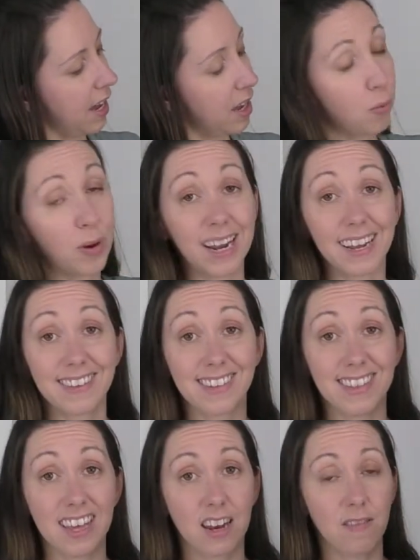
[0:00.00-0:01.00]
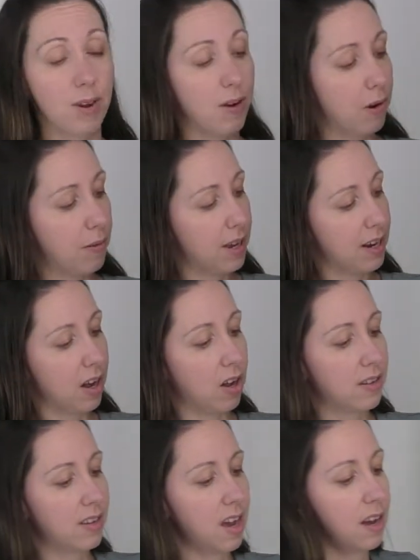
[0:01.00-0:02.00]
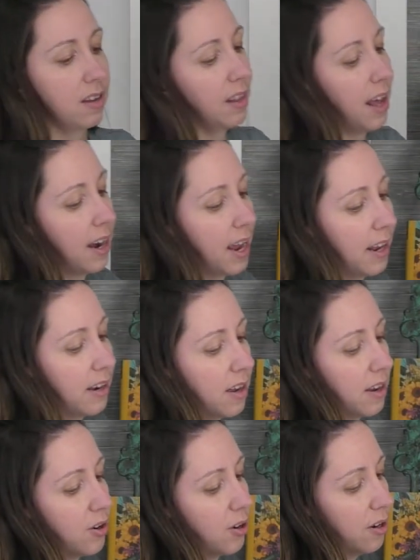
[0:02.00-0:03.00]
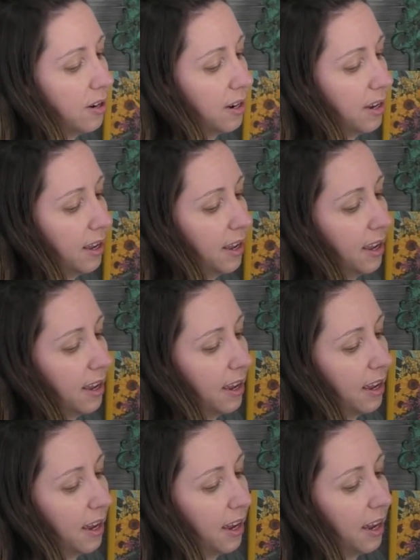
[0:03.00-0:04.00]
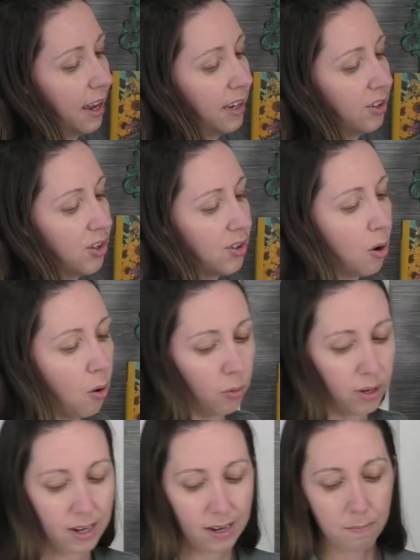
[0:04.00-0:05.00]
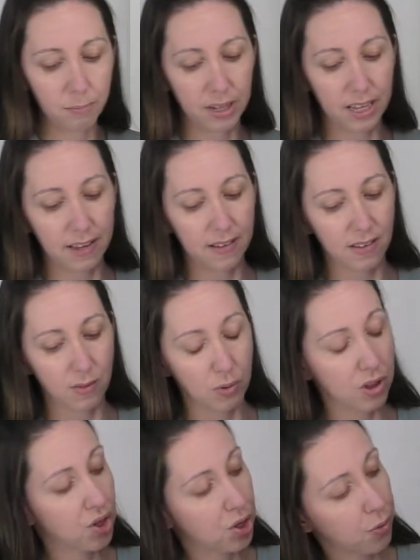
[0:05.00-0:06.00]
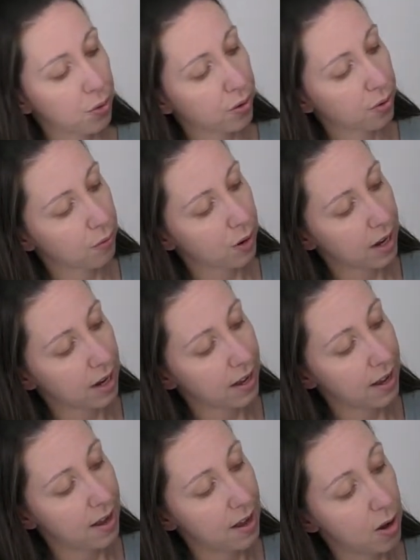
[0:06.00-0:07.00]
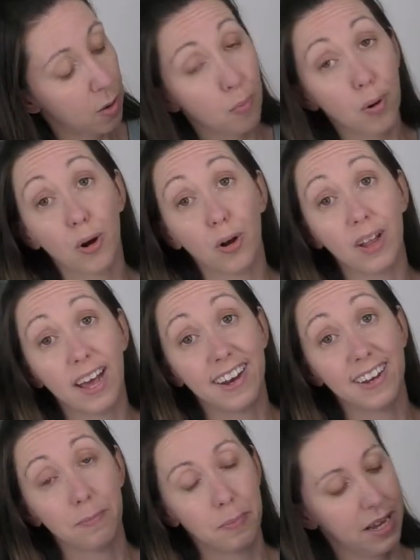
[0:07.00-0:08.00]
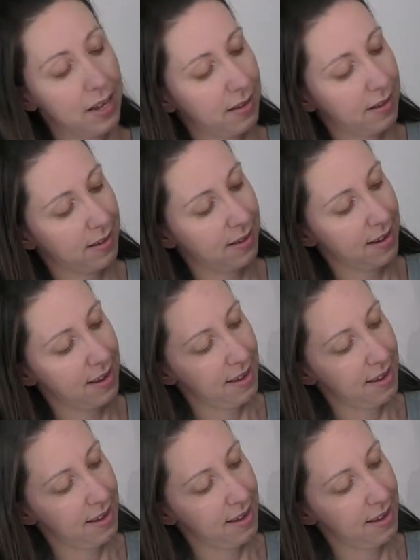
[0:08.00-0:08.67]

When I get to the end of my ribbon, I'll tuck that end under and just hold it in place with 2 or 3 pearl-headed pins.